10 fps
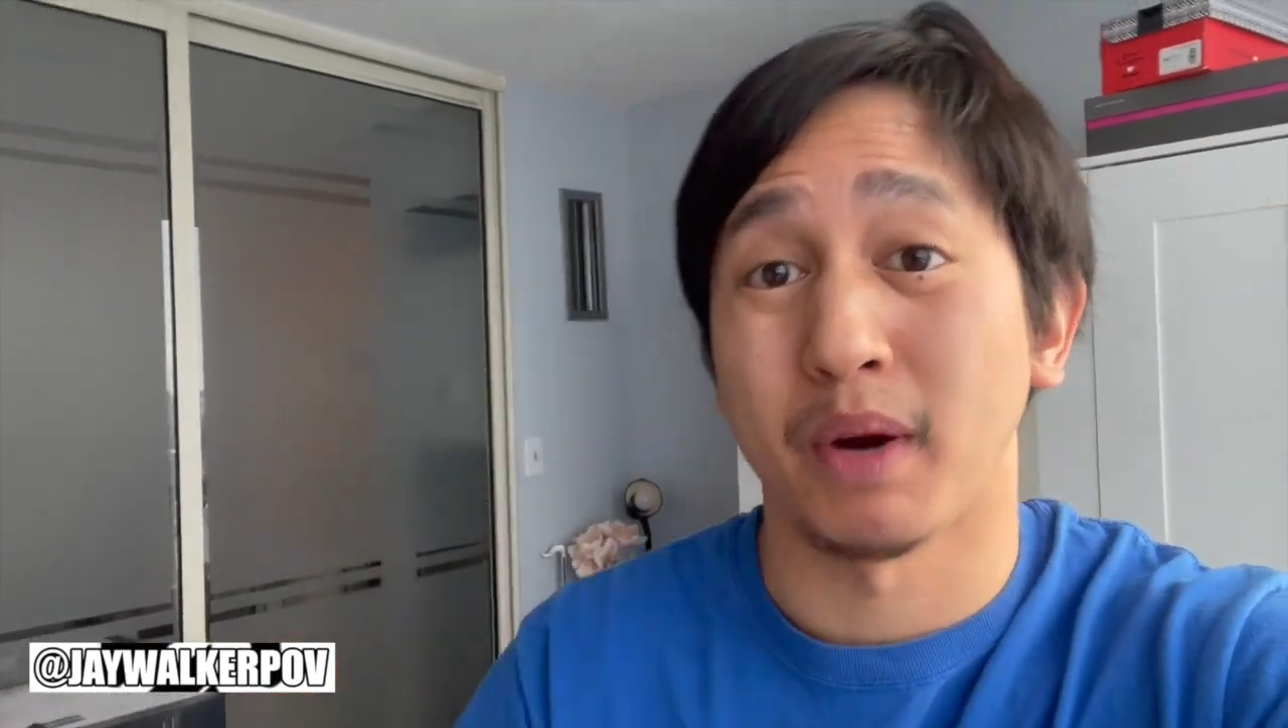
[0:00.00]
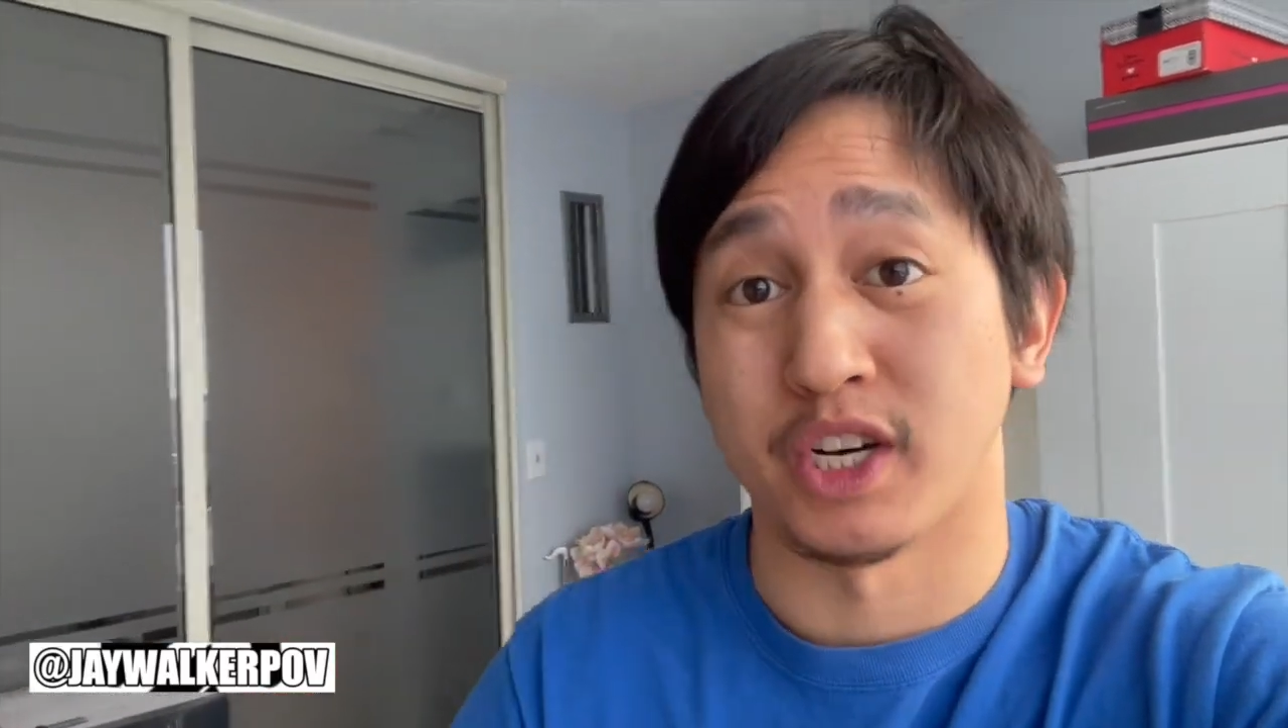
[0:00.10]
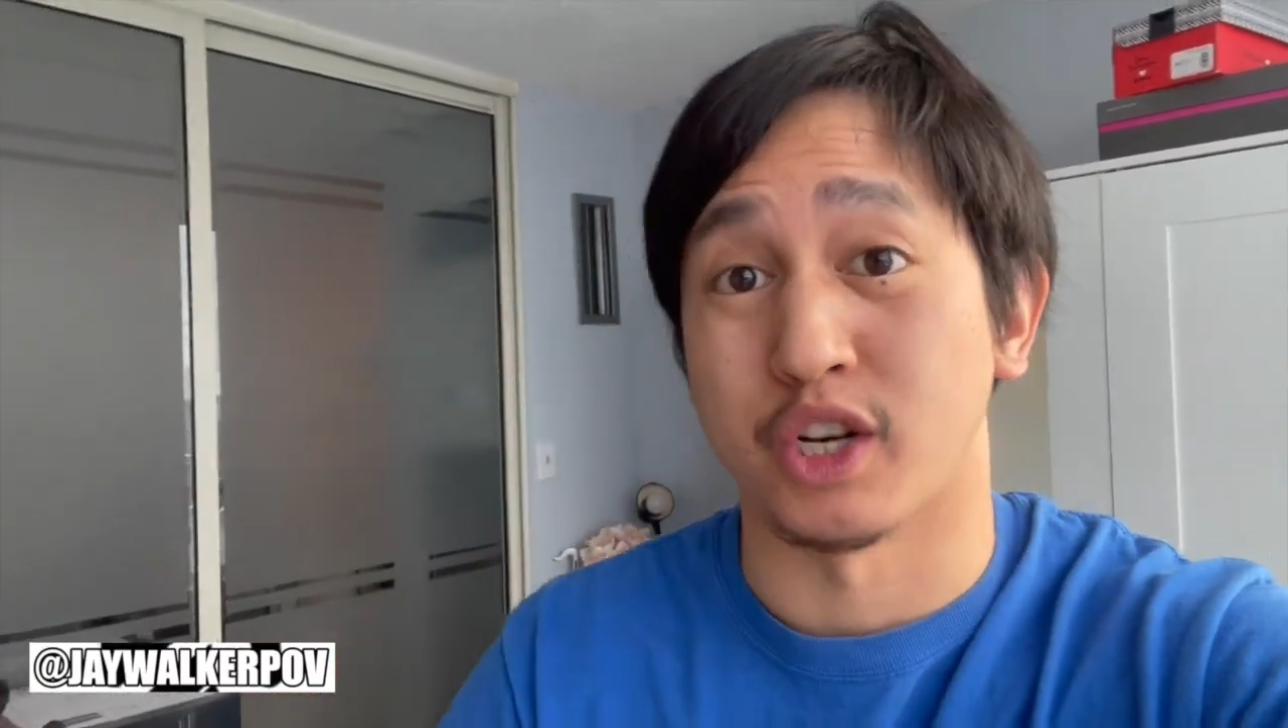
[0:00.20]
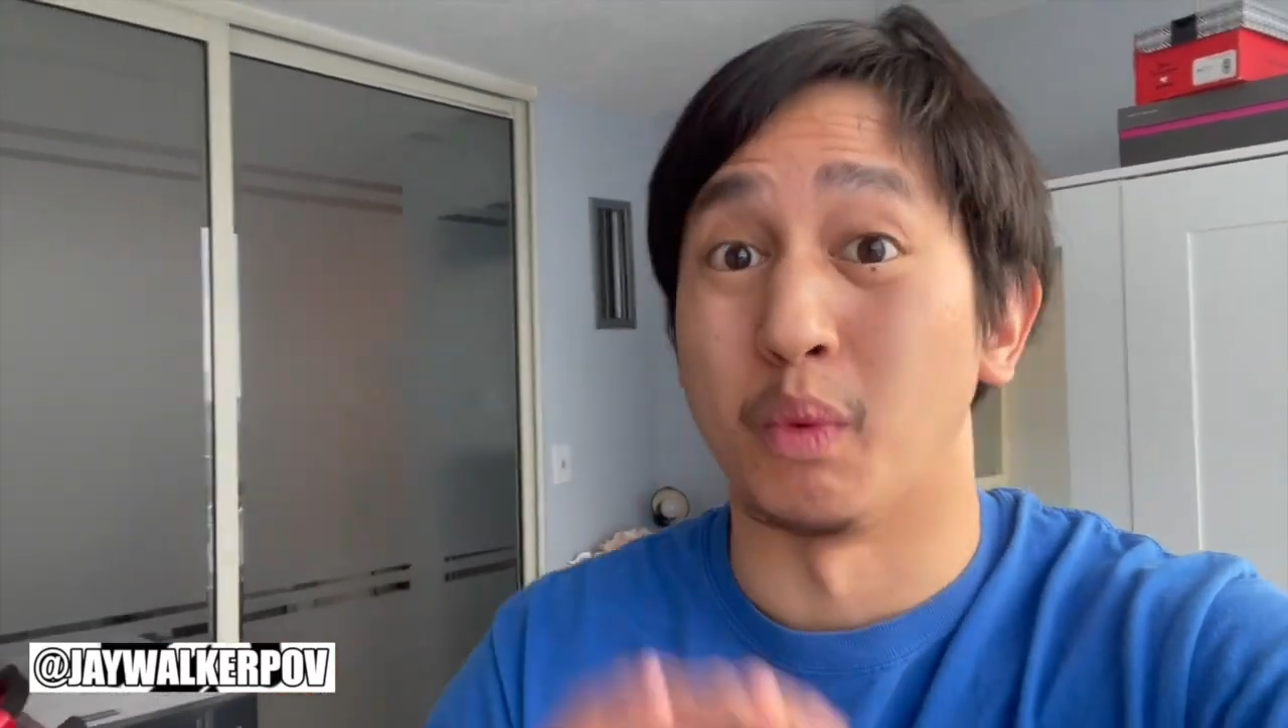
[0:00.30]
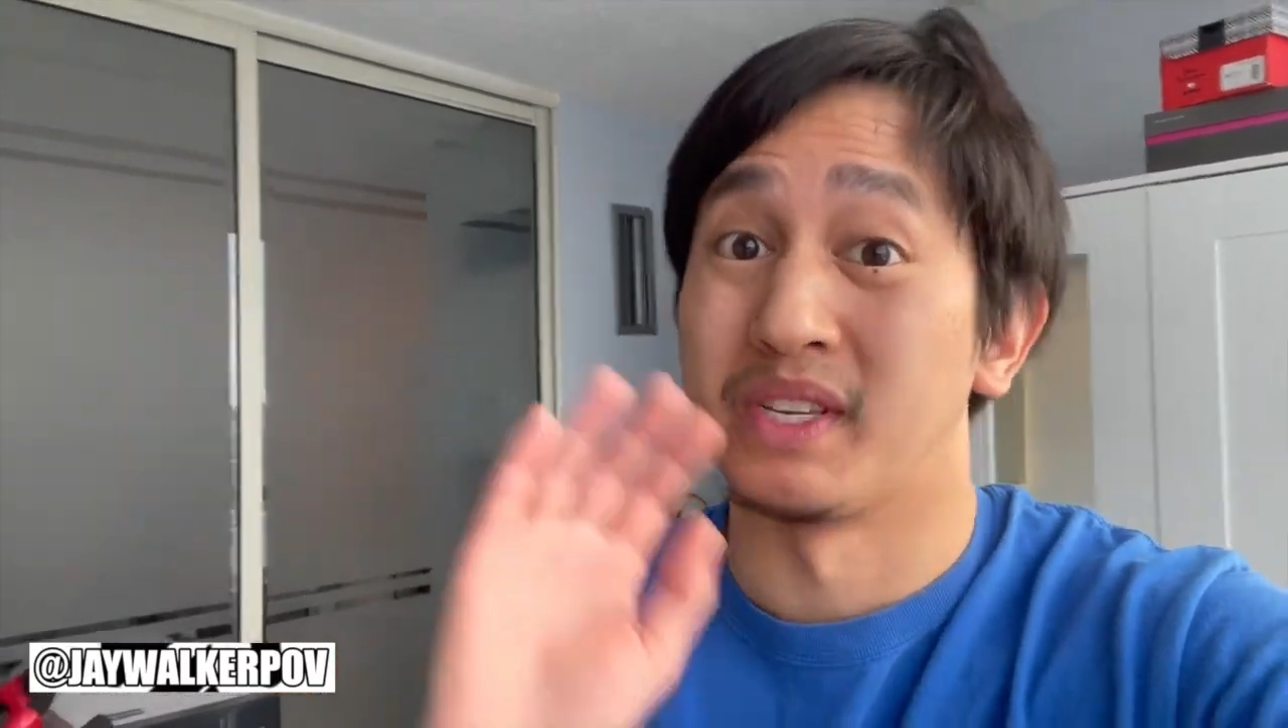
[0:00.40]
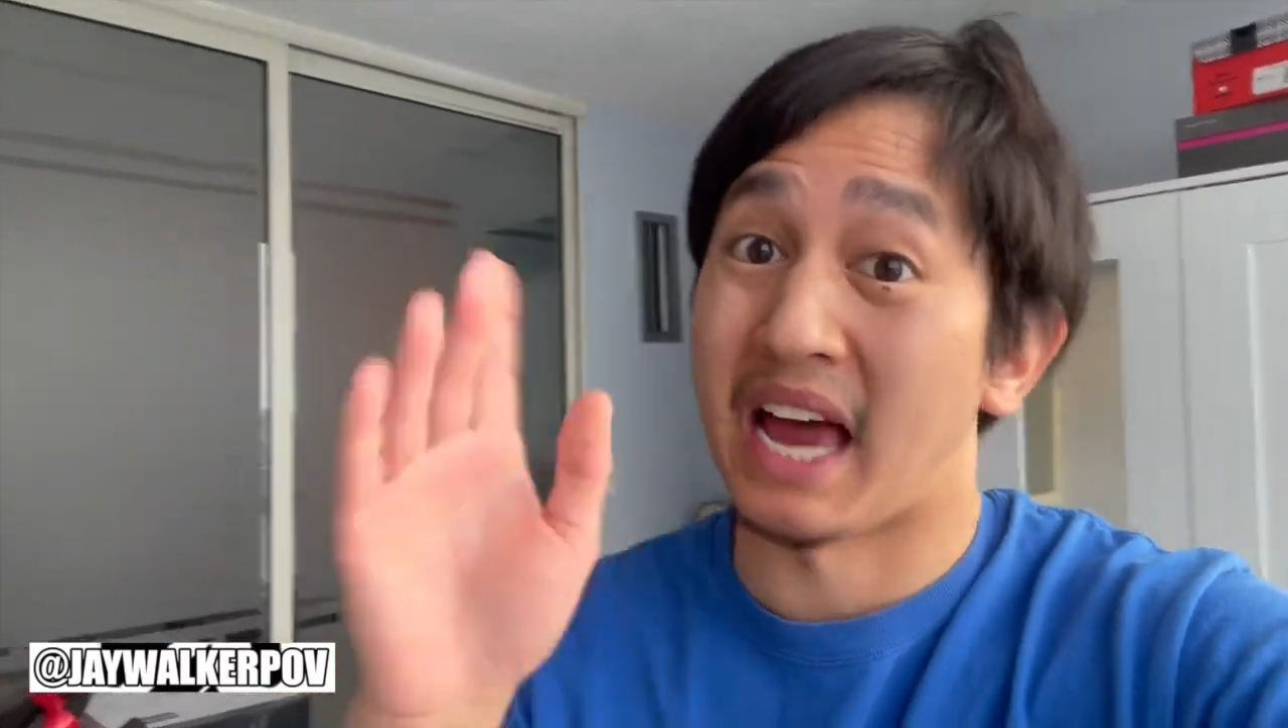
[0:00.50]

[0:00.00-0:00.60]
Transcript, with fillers: pressure was